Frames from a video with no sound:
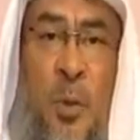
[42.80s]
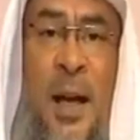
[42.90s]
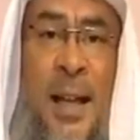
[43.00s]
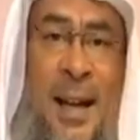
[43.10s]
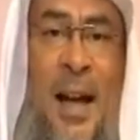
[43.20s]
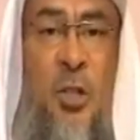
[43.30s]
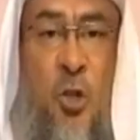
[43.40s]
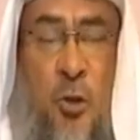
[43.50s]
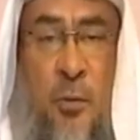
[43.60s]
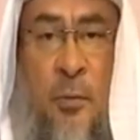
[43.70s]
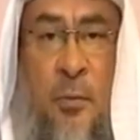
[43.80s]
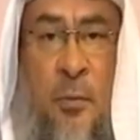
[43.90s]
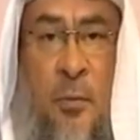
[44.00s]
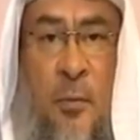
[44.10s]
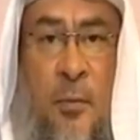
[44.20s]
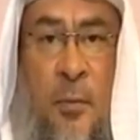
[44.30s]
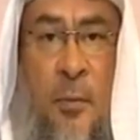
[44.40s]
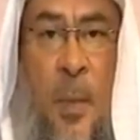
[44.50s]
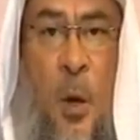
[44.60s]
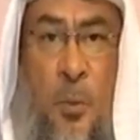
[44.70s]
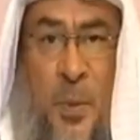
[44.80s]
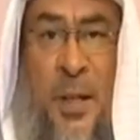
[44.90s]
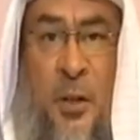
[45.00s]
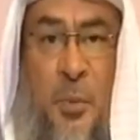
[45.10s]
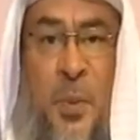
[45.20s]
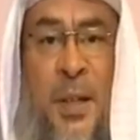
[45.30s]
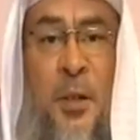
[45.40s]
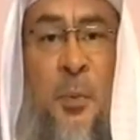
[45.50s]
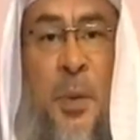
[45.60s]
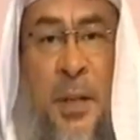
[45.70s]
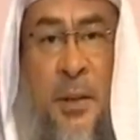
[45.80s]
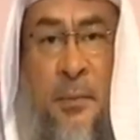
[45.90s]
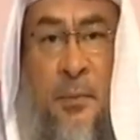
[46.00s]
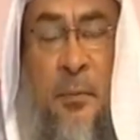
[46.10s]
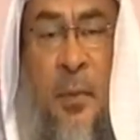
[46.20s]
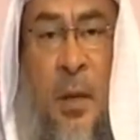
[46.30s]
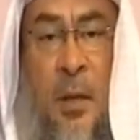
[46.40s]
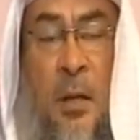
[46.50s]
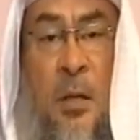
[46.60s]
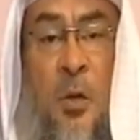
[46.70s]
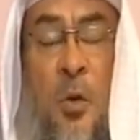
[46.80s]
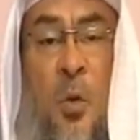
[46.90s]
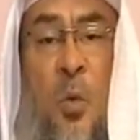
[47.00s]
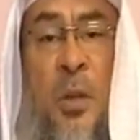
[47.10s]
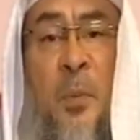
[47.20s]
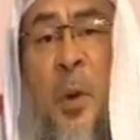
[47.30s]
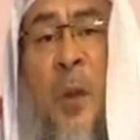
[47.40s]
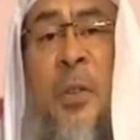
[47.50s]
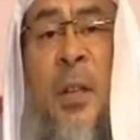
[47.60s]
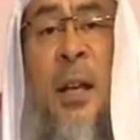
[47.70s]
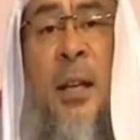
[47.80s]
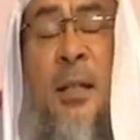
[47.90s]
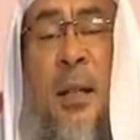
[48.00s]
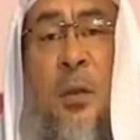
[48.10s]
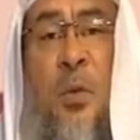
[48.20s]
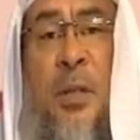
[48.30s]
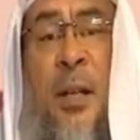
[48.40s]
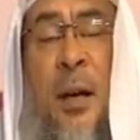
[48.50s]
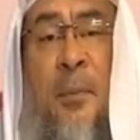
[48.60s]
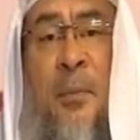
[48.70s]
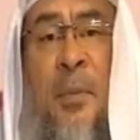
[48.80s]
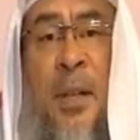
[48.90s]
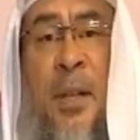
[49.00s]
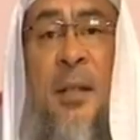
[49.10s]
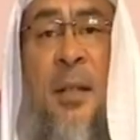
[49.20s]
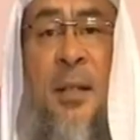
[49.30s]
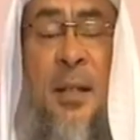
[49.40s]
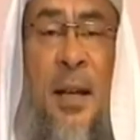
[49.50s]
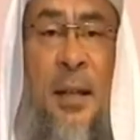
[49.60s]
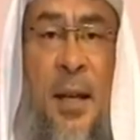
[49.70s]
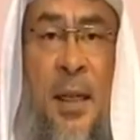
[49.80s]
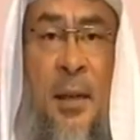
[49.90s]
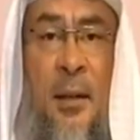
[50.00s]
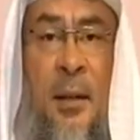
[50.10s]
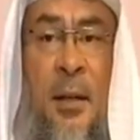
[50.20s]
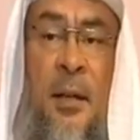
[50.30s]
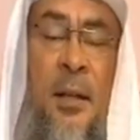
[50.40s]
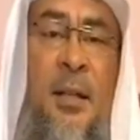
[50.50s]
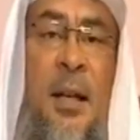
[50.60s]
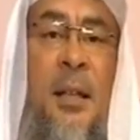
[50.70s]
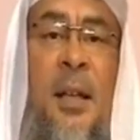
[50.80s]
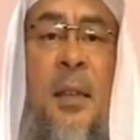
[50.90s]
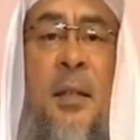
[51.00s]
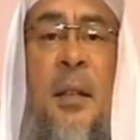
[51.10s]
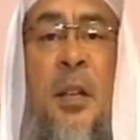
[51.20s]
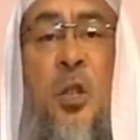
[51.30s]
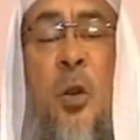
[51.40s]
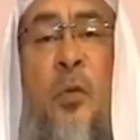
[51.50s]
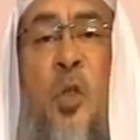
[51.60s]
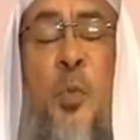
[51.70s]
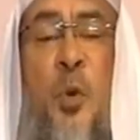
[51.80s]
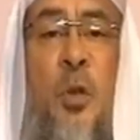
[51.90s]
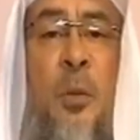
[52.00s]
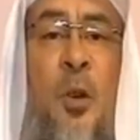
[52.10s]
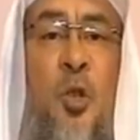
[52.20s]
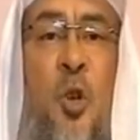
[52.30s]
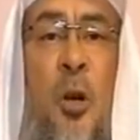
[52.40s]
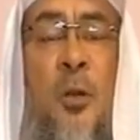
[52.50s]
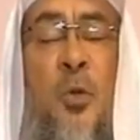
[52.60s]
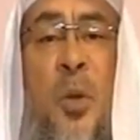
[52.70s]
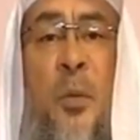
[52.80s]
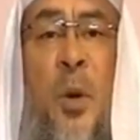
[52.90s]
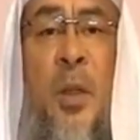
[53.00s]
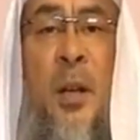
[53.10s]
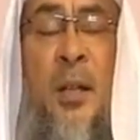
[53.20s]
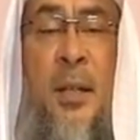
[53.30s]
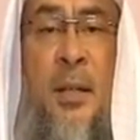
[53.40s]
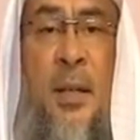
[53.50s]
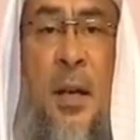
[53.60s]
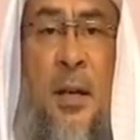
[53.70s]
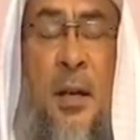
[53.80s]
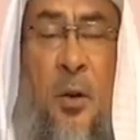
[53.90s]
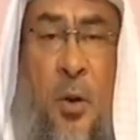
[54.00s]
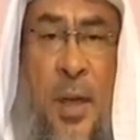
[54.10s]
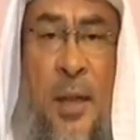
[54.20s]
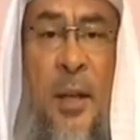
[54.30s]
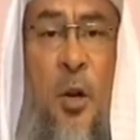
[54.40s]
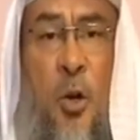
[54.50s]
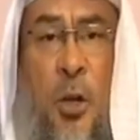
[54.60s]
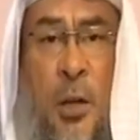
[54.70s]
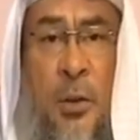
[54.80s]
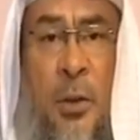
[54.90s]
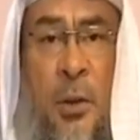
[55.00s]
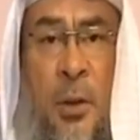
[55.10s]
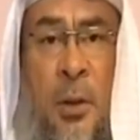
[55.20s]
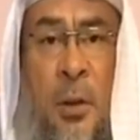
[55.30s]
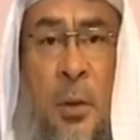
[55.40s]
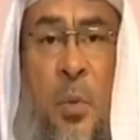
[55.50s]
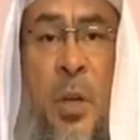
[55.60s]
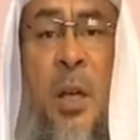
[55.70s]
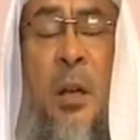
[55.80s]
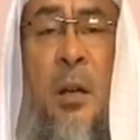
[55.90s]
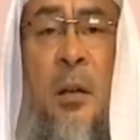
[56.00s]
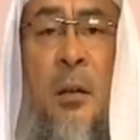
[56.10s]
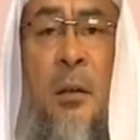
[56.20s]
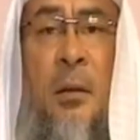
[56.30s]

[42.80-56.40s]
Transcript: umrah and hajj. Complete, complete, complete. So when the Prophet alayhi salatu wasalam tells us this hadith is an issue of dispute among scholars whether it's authentic or not. We